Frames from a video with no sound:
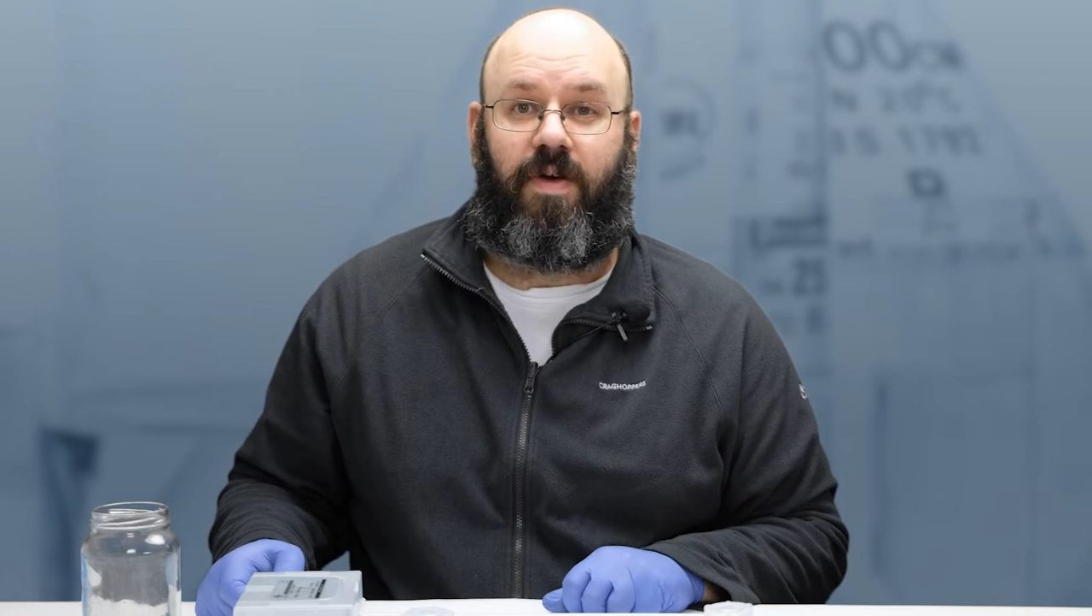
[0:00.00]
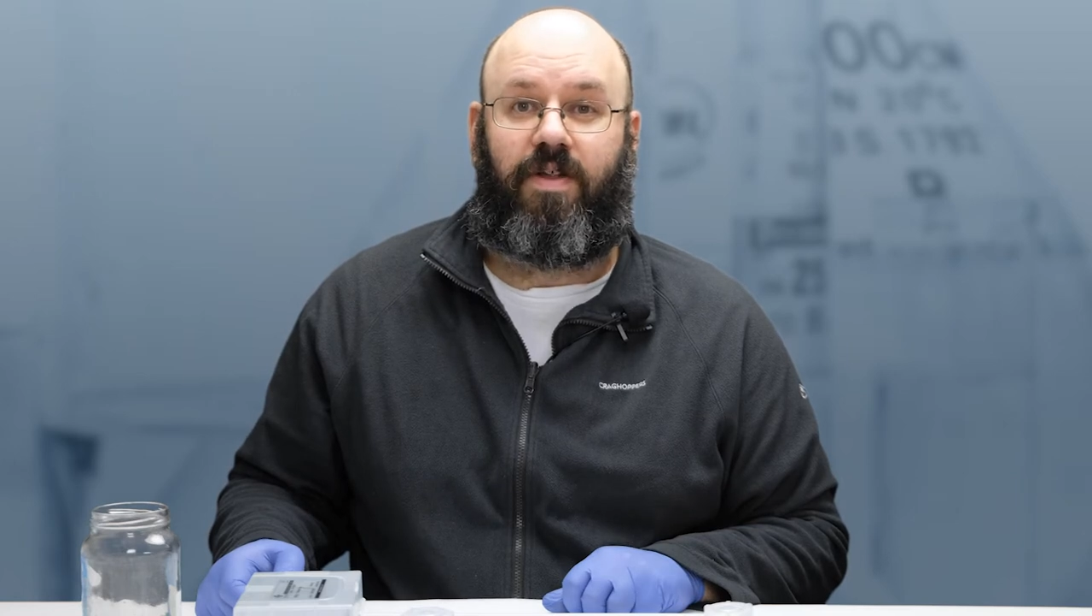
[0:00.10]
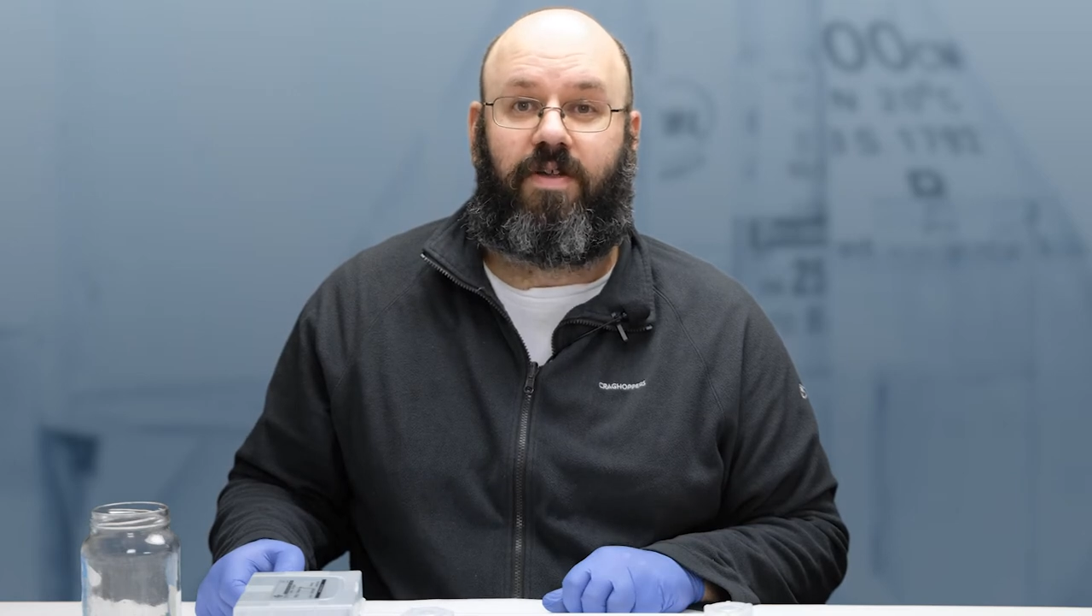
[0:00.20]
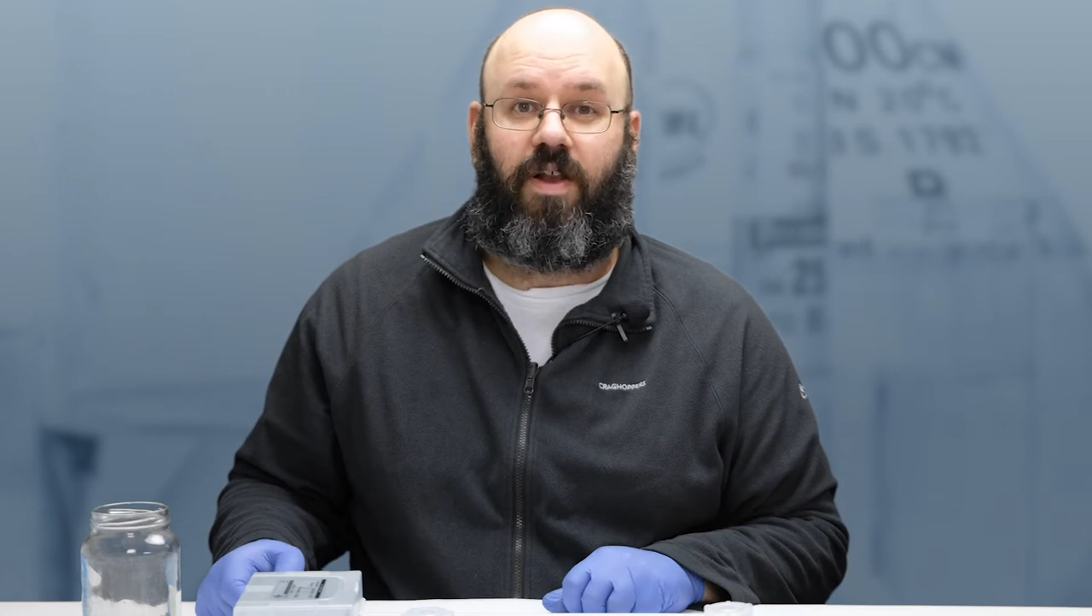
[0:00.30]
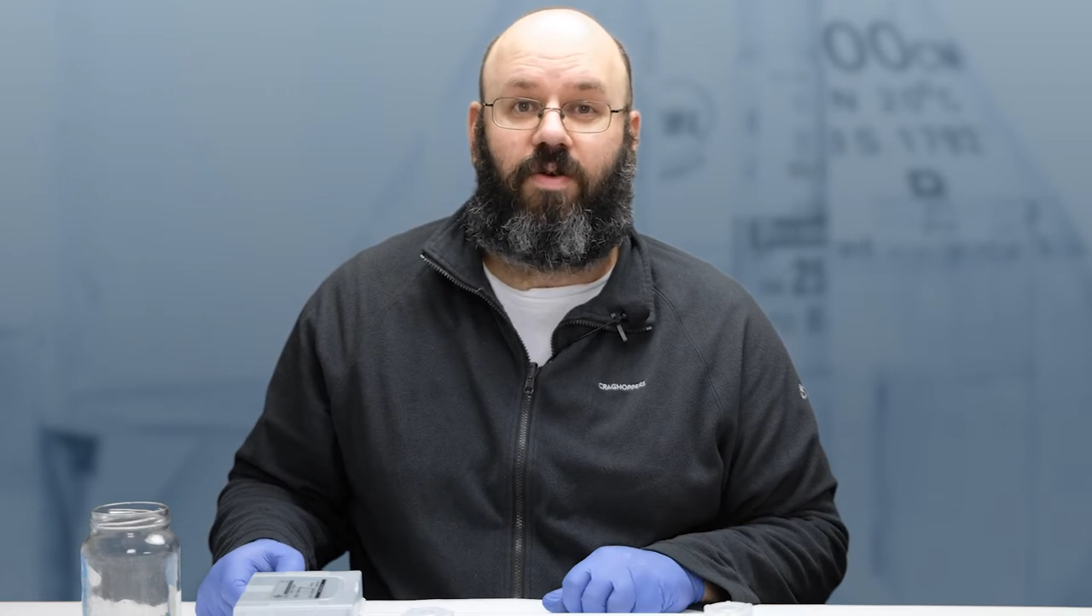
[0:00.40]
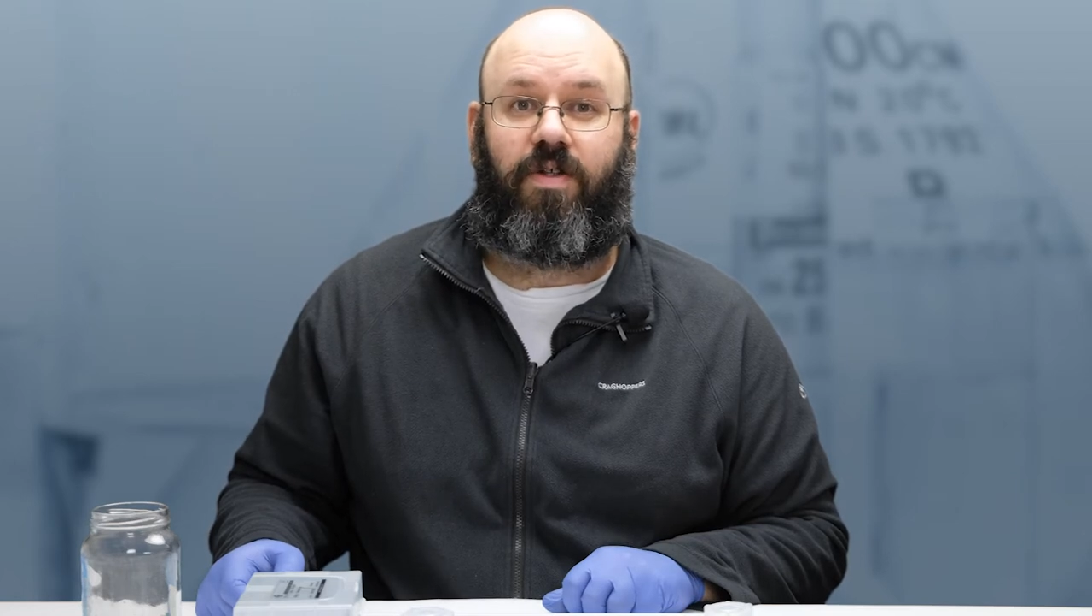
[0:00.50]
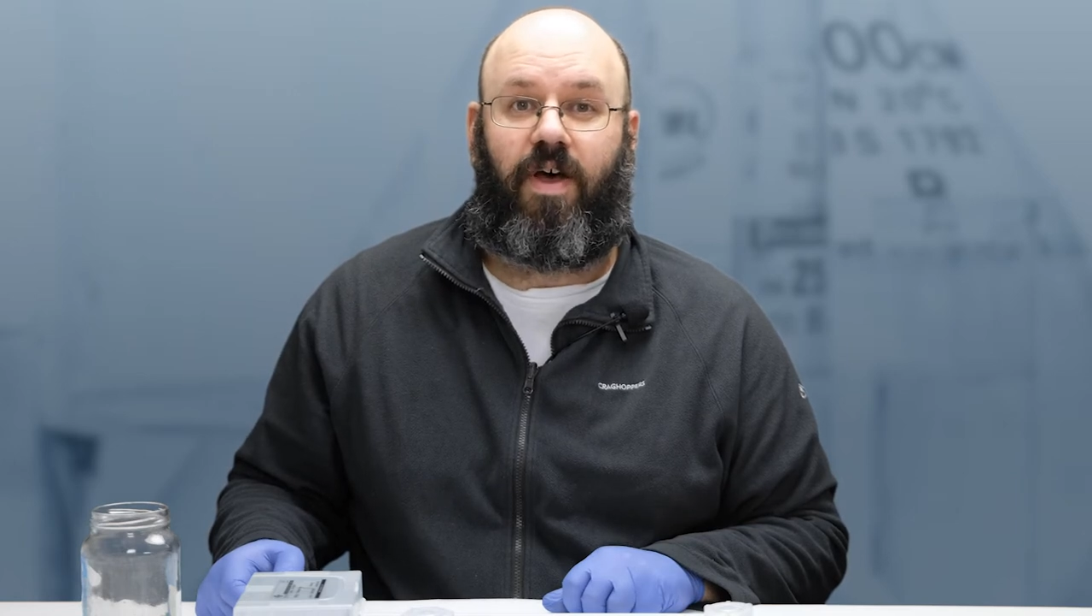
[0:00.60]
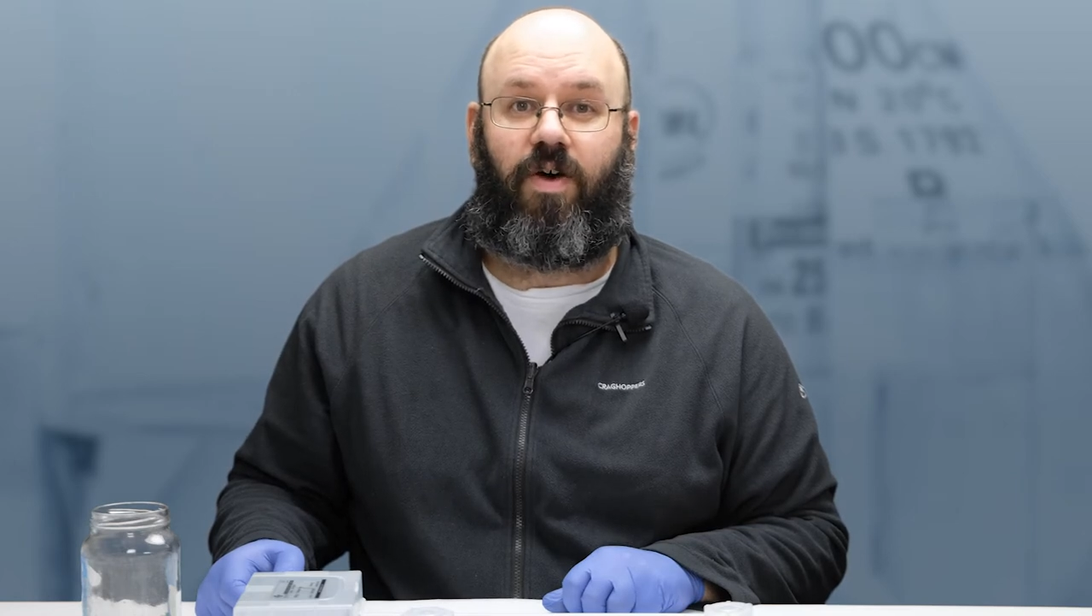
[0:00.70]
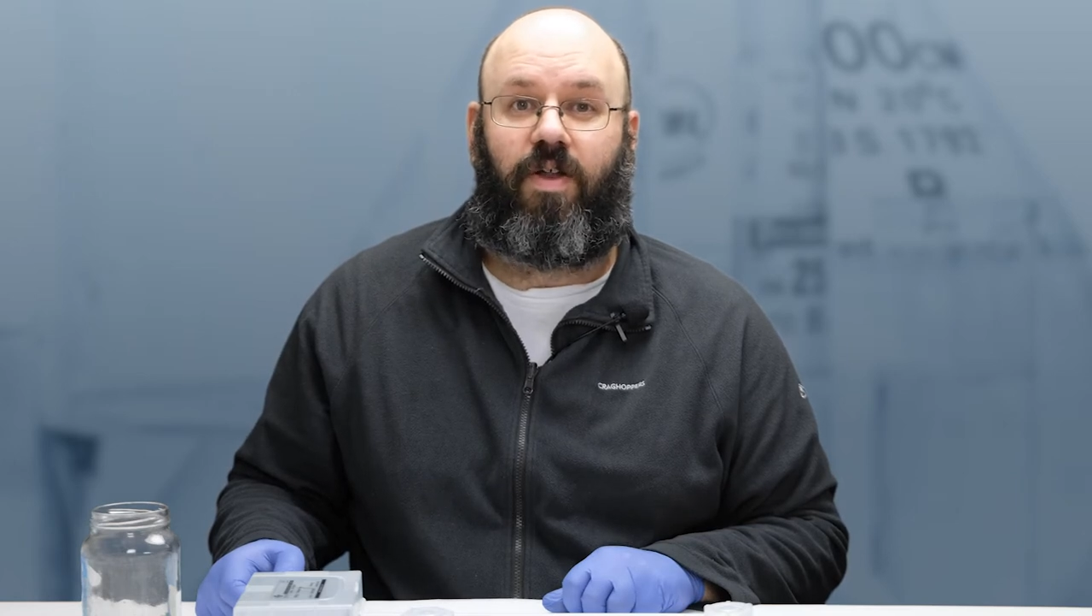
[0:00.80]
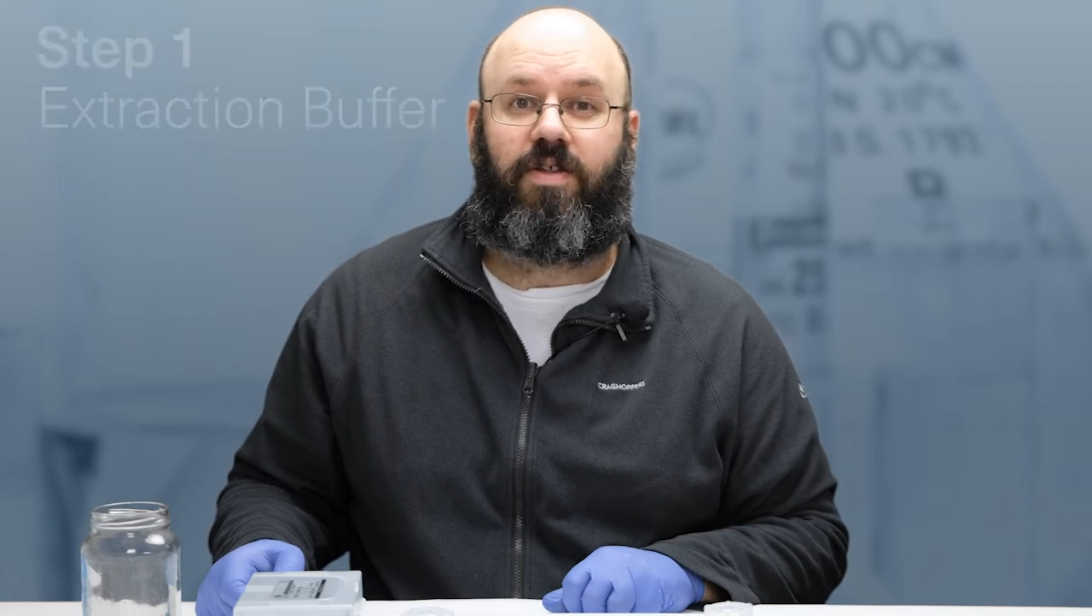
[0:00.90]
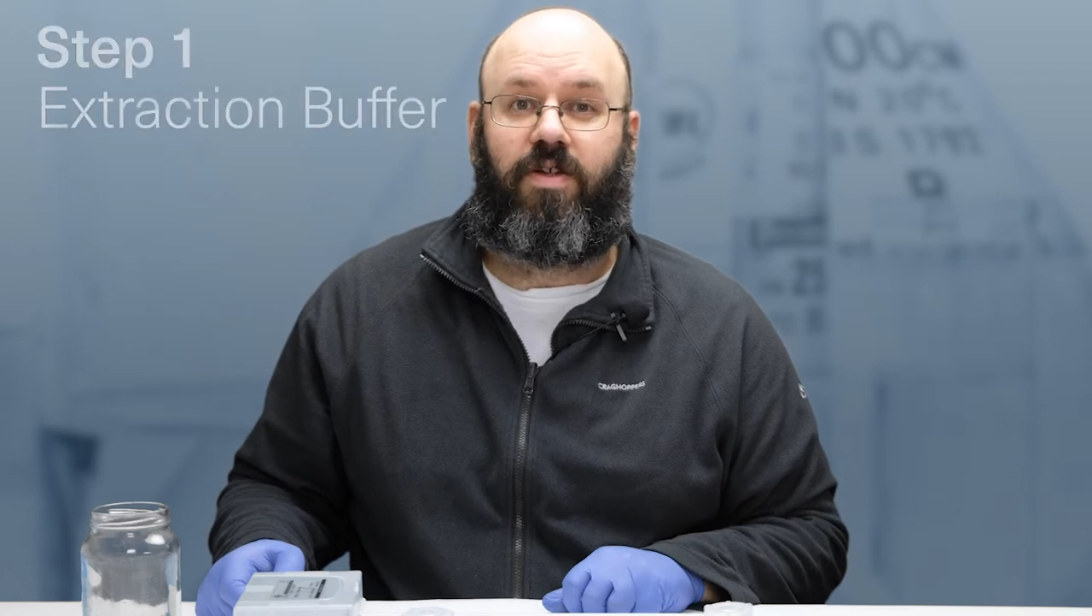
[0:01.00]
in dilute ionic